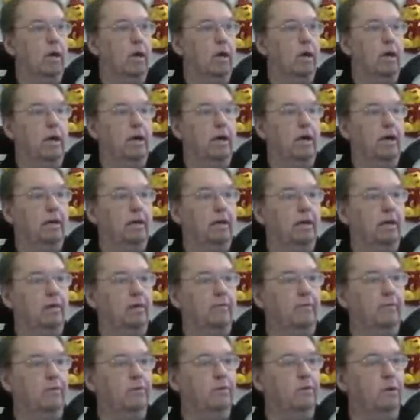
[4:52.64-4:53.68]
And
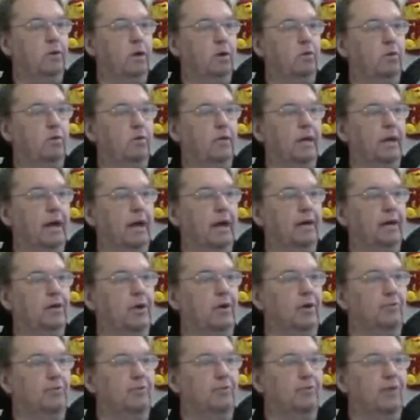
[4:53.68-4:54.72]
if so, then I
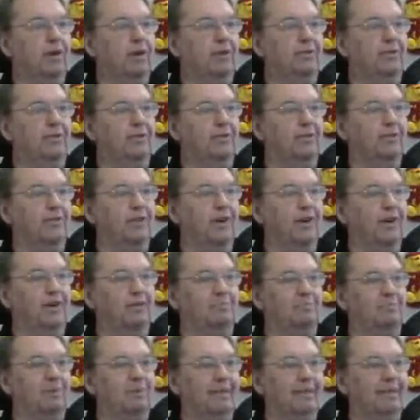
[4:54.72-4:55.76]
don't want to
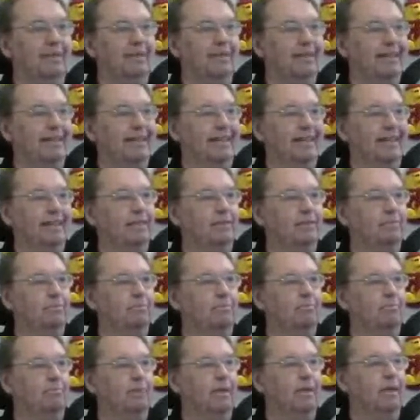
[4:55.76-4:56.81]
start building this
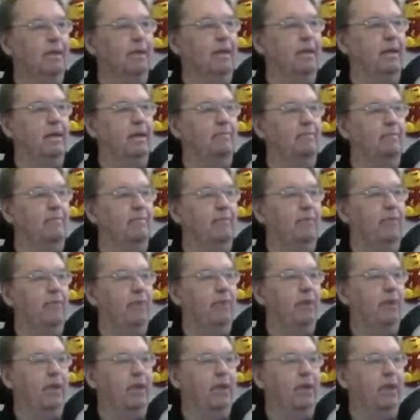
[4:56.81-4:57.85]
big little
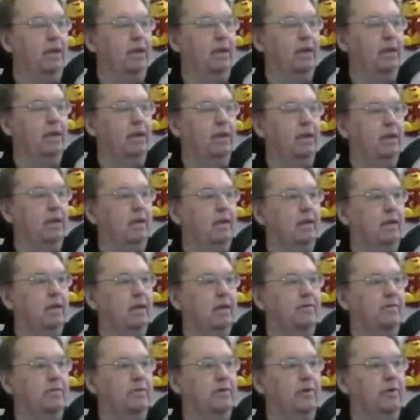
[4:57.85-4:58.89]
thingy the
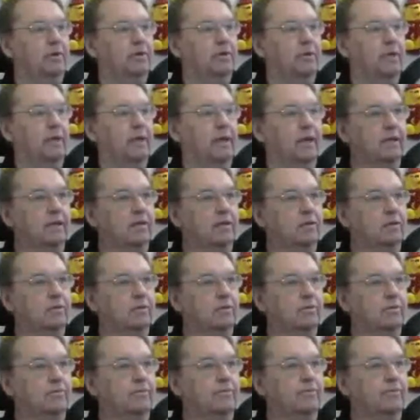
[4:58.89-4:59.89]
first thing I do.